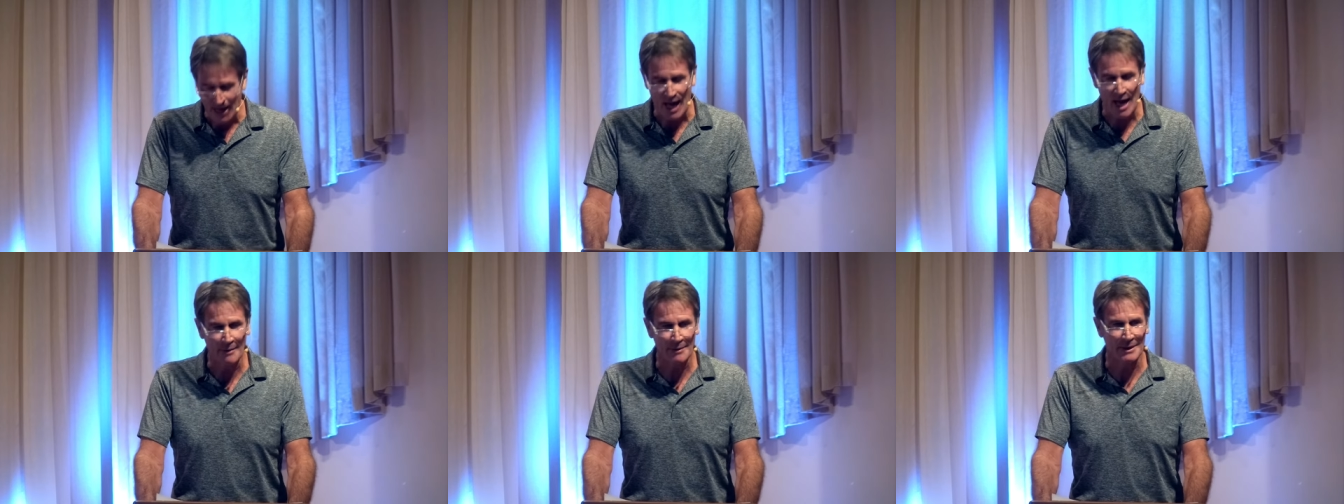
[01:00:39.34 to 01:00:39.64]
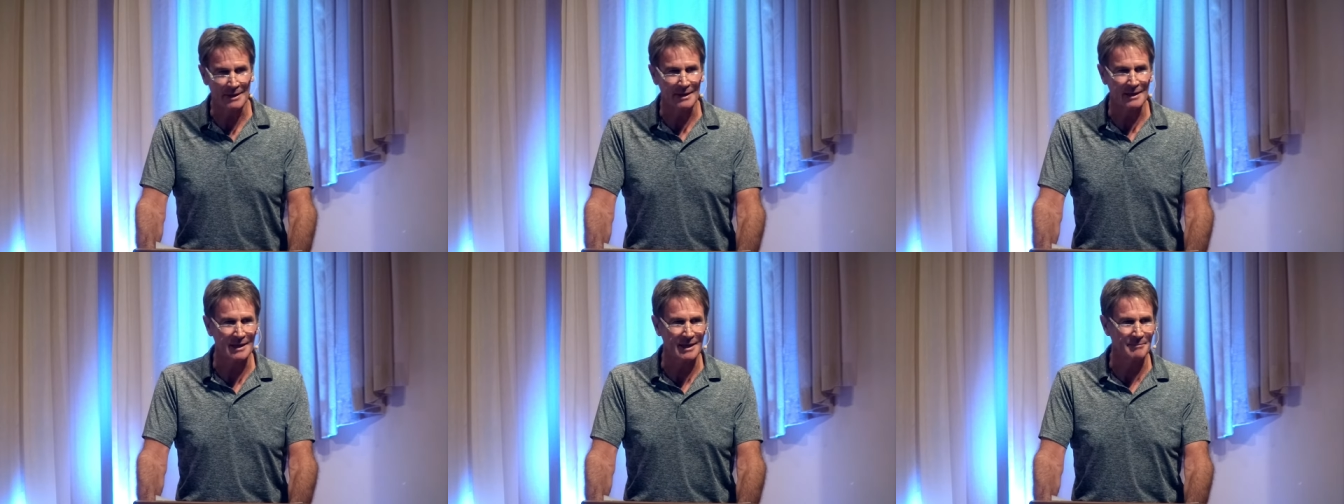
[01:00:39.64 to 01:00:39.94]
I'm
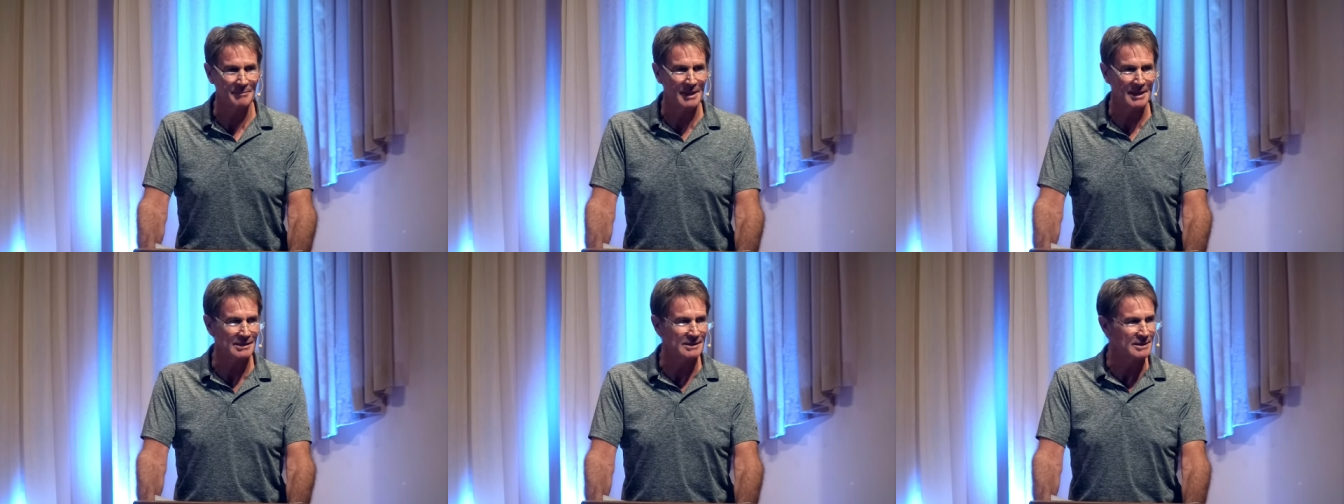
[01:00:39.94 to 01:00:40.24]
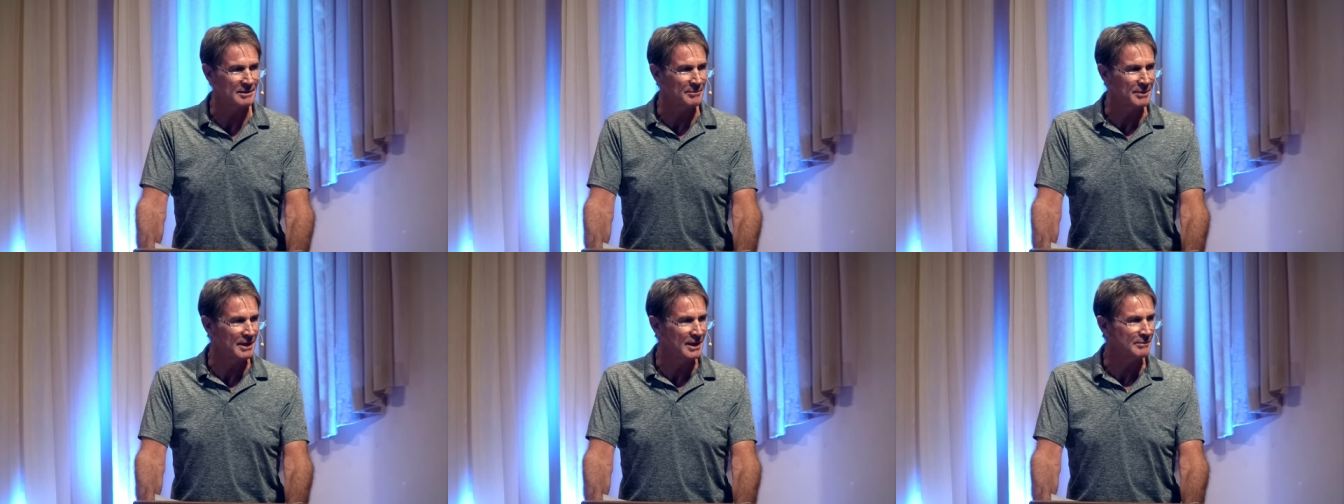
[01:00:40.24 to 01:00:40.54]
going to
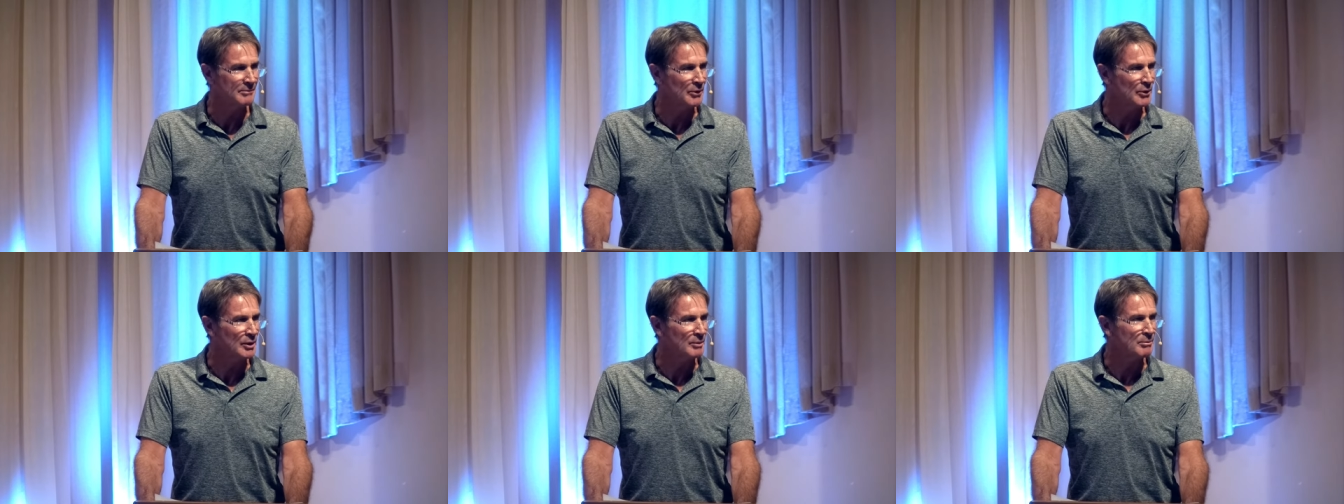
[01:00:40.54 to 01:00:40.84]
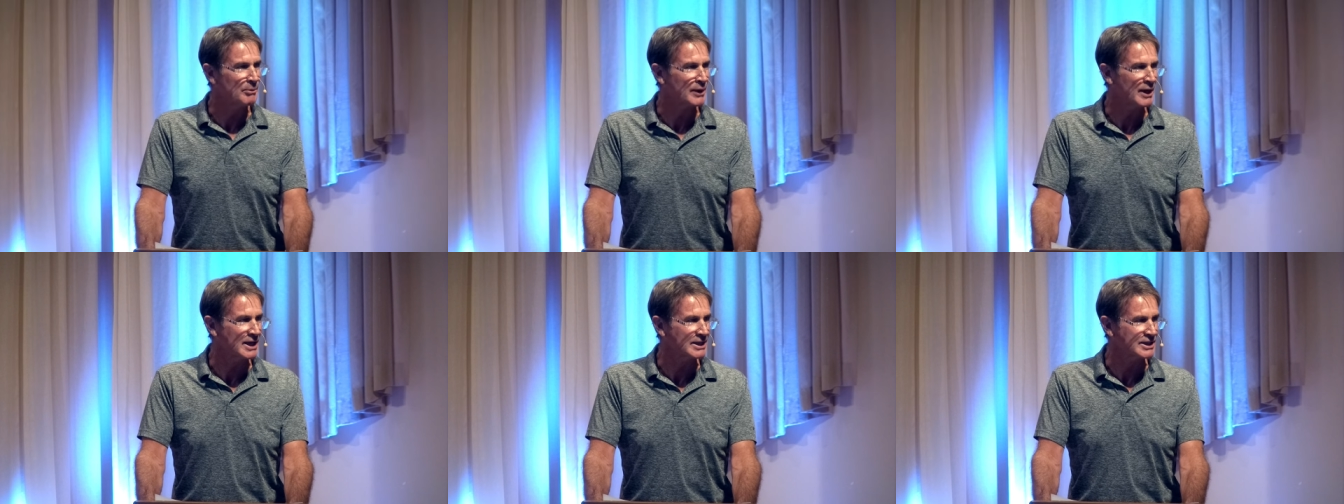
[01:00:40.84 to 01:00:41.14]
commit to being more
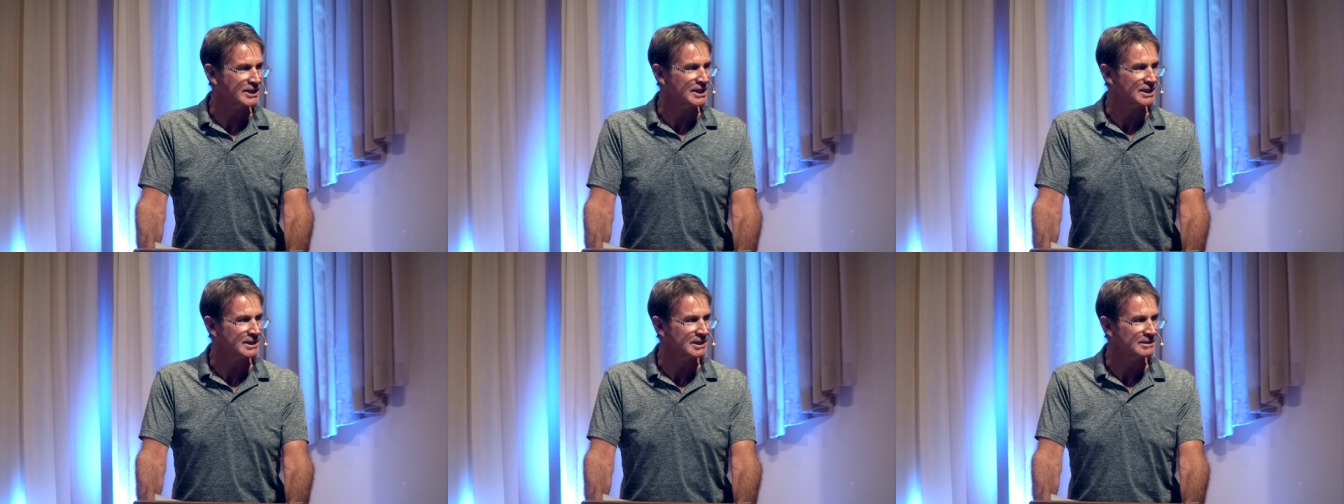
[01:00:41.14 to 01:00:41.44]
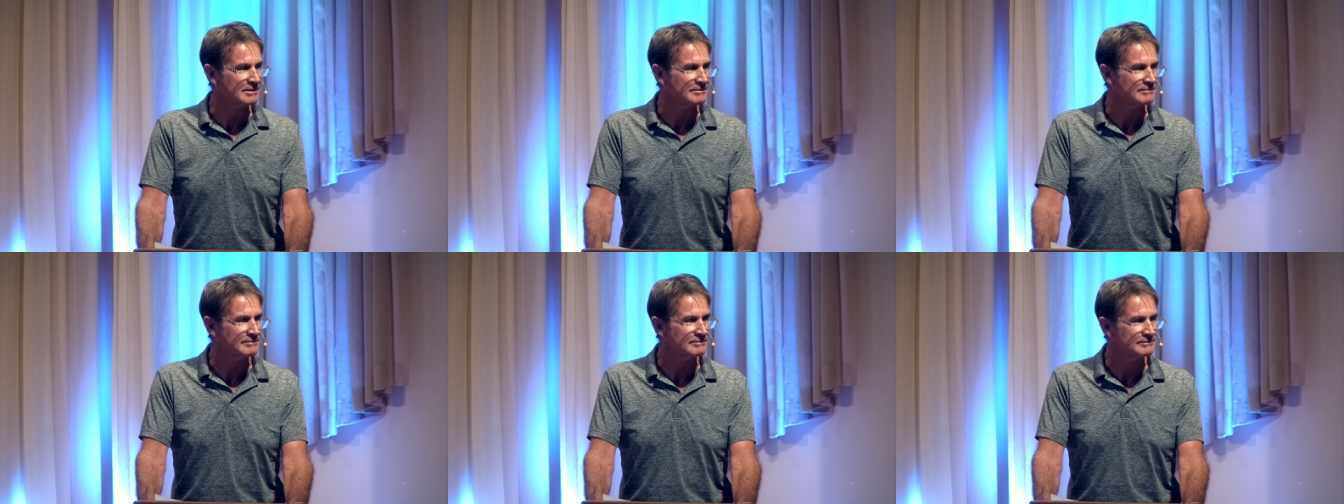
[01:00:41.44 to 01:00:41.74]
present.